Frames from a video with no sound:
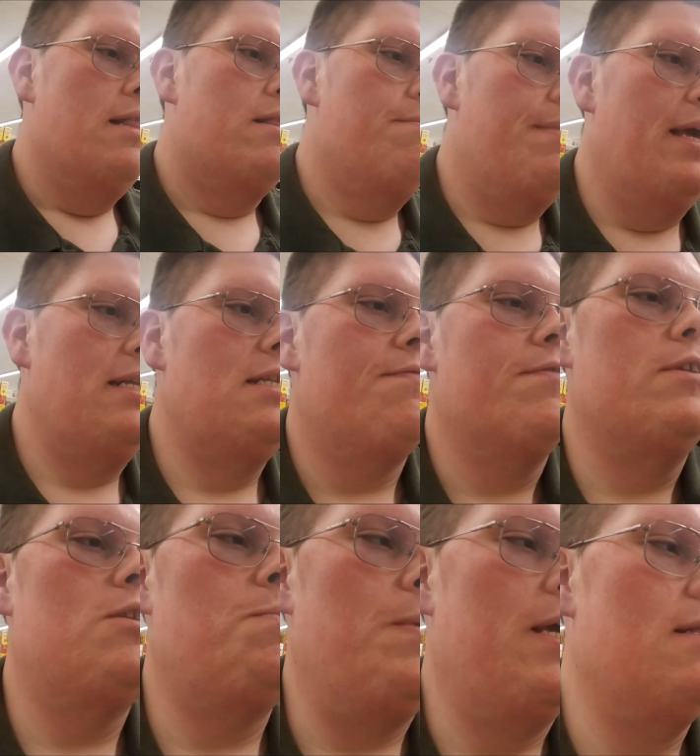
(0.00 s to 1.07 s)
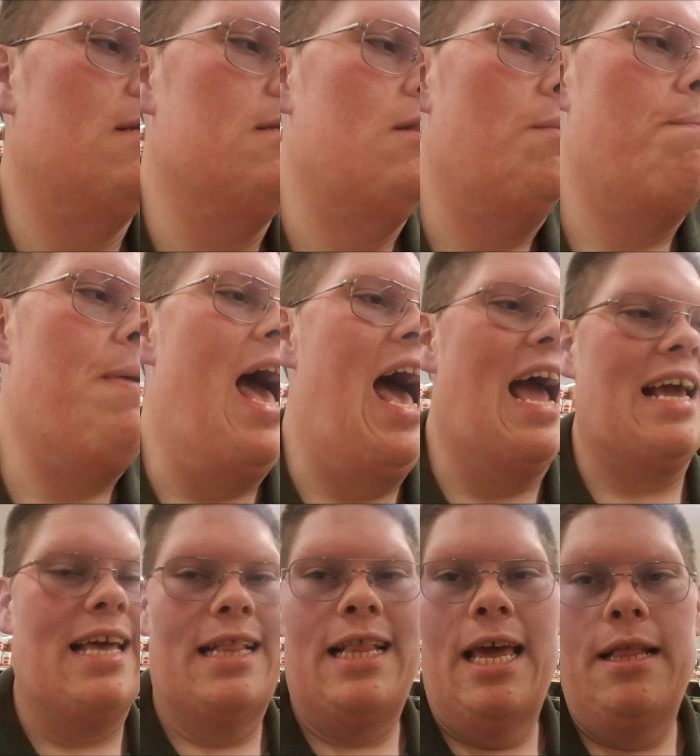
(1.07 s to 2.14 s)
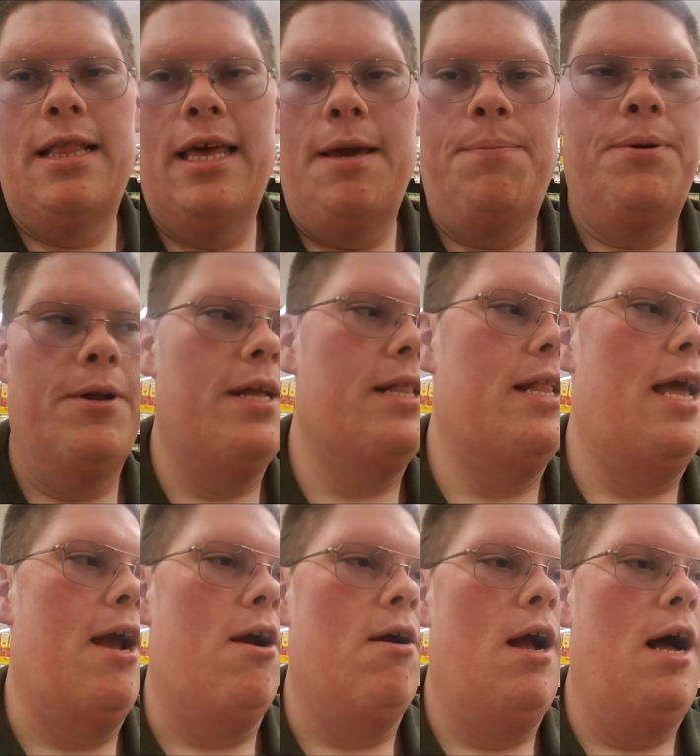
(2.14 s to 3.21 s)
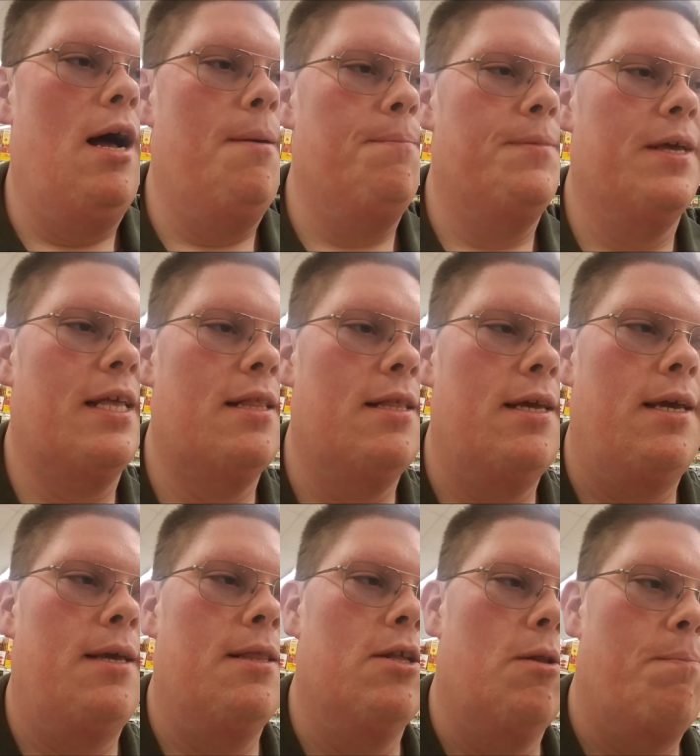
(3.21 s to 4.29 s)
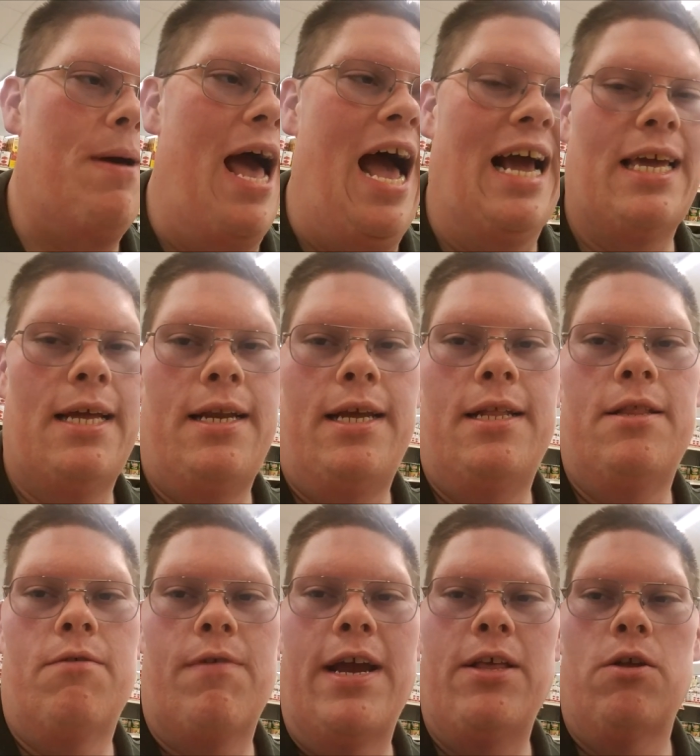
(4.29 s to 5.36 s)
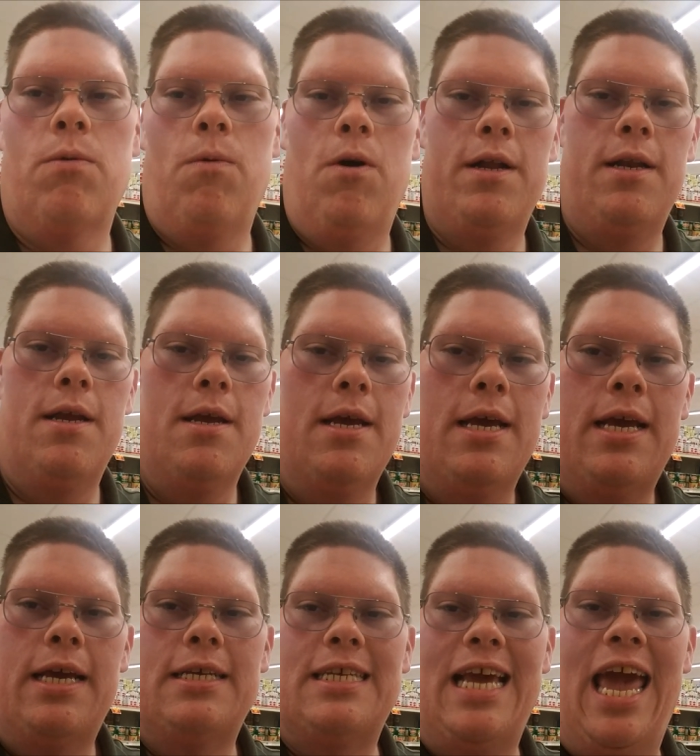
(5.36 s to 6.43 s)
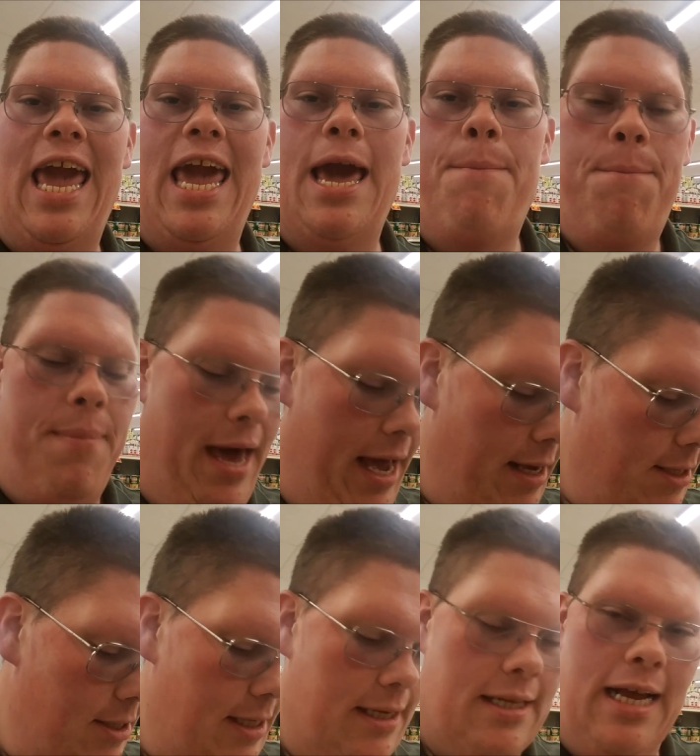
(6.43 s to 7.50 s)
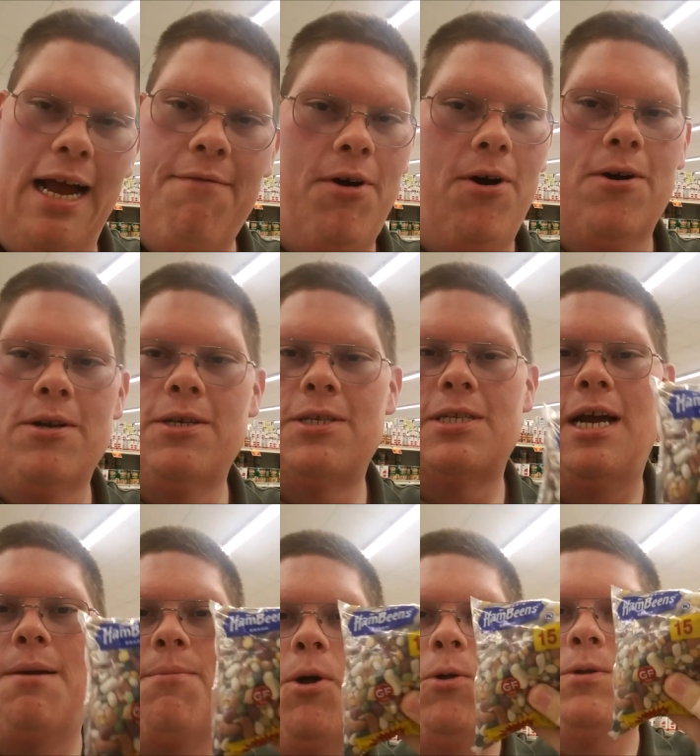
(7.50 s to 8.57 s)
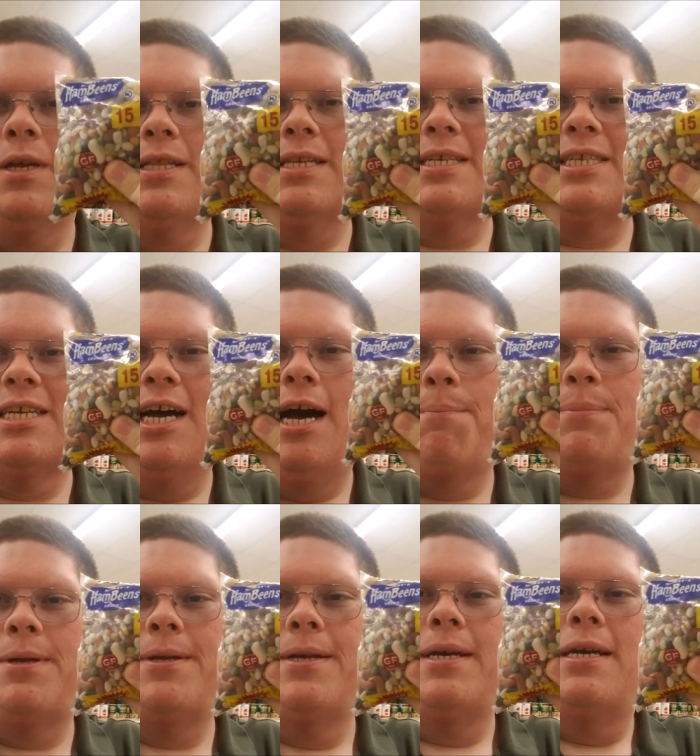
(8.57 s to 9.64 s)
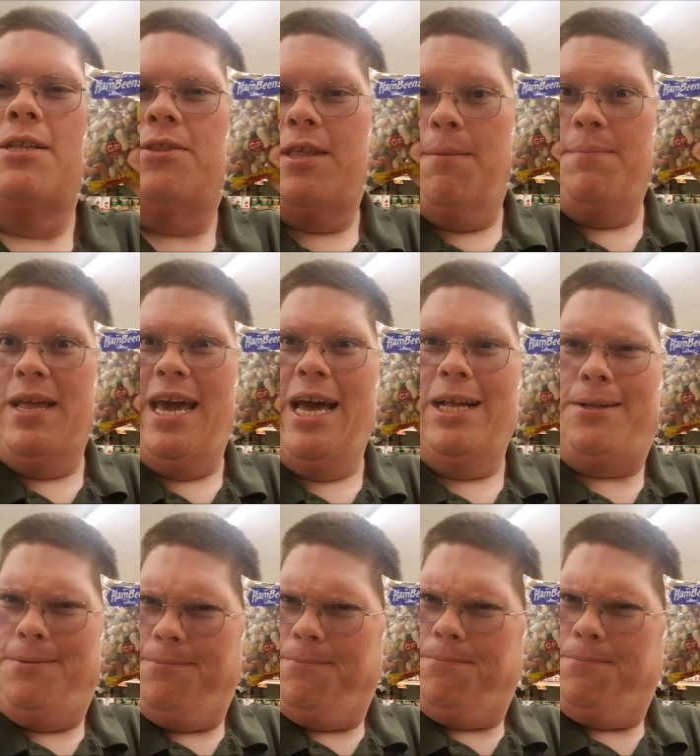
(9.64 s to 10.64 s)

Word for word: The main difference being the little packet they, they put in there. Um, the, the little packet in the regular one is a ham-based, and I have the hardest time holding this up. Thumbnail.